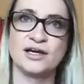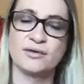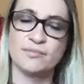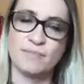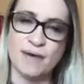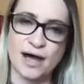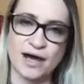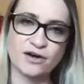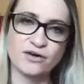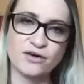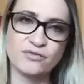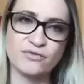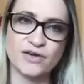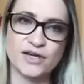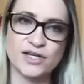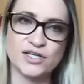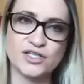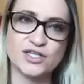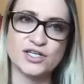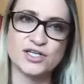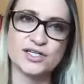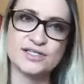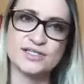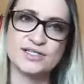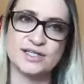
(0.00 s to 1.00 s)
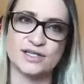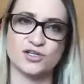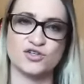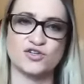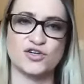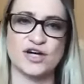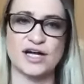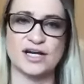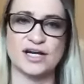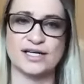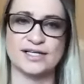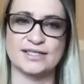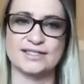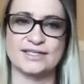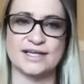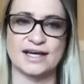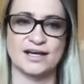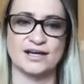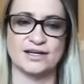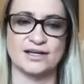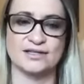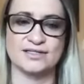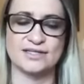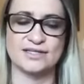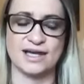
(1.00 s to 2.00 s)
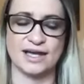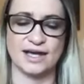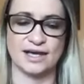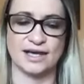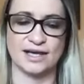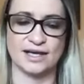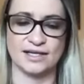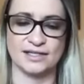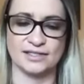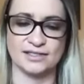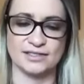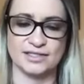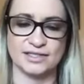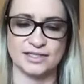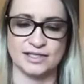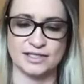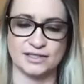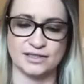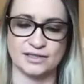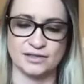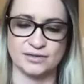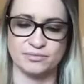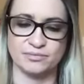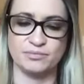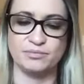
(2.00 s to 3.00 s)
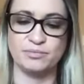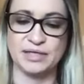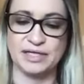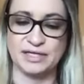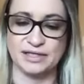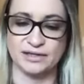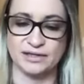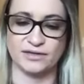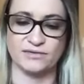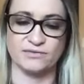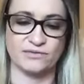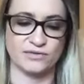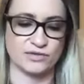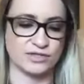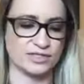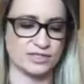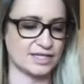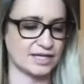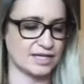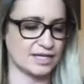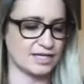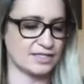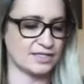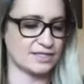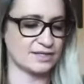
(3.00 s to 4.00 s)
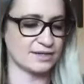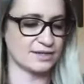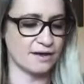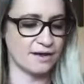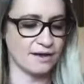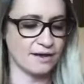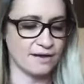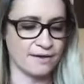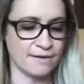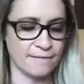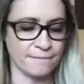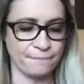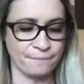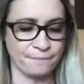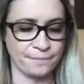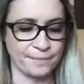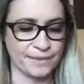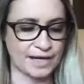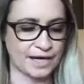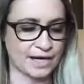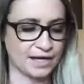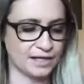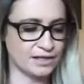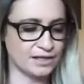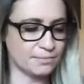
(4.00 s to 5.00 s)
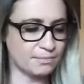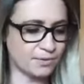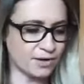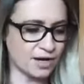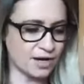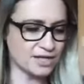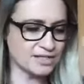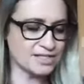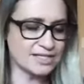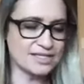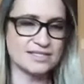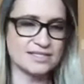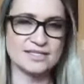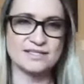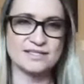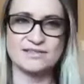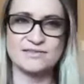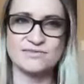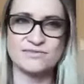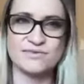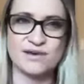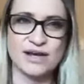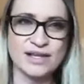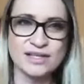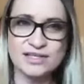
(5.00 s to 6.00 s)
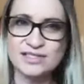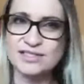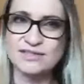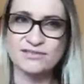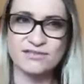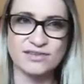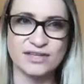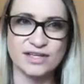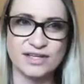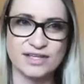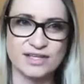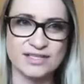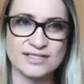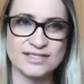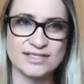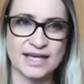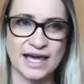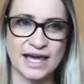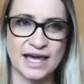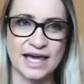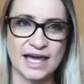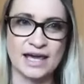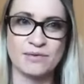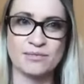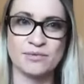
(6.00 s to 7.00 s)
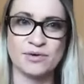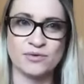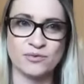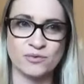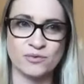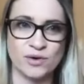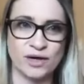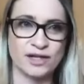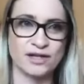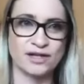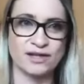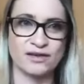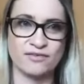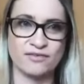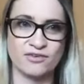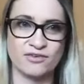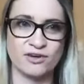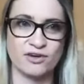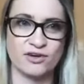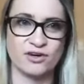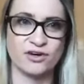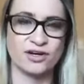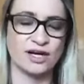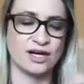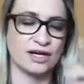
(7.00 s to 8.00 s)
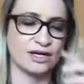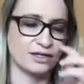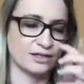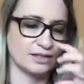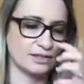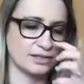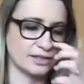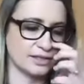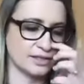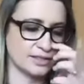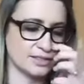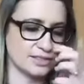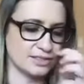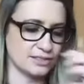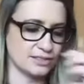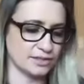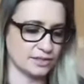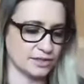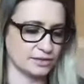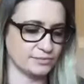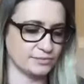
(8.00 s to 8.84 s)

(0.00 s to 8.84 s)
macrophages, dendritic cells, and B lymphocytes. The process is relatively the same whenever this